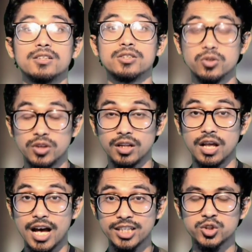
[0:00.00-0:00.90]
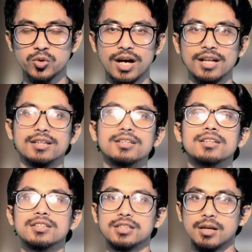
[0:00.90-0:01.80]
so the last one,
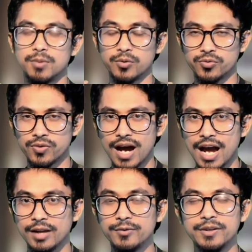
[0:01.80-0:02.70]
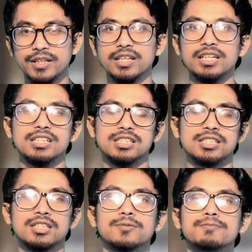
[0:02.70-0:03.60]
number 5, is
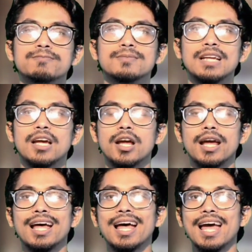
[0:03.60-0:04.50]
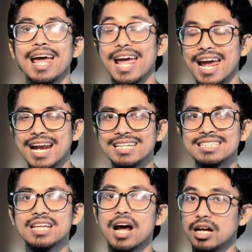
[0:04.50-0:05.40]

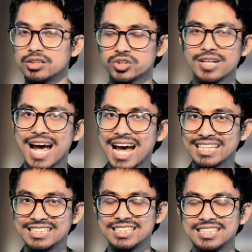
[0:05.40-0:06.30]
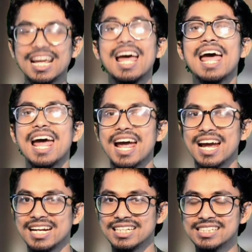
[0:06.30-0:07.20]
hands are tied.
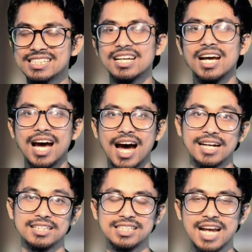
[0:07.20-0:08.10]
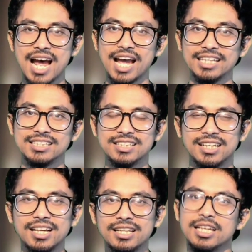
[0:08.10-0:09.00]
Hands are tied.
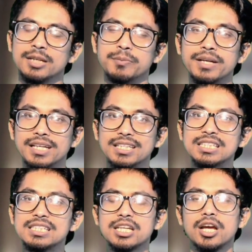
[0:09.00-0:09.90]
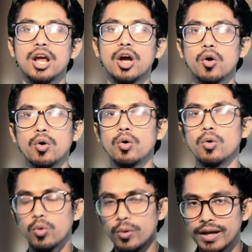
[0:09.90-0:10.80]
That means
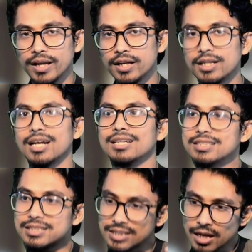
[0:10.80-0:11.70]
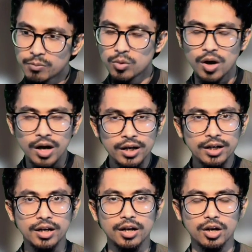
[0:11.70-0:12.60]
when
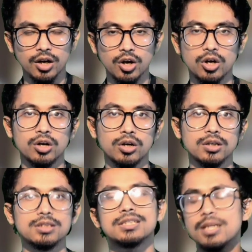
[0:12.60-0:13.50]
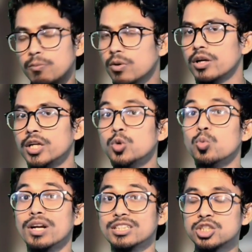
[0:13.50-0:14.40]
someone or somebody
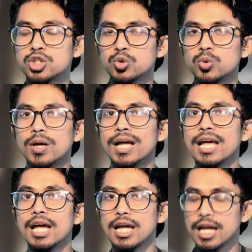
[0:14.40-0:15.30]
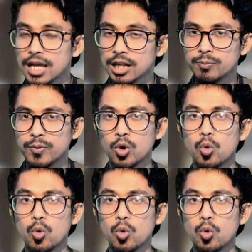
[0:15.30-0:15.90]
wants to help,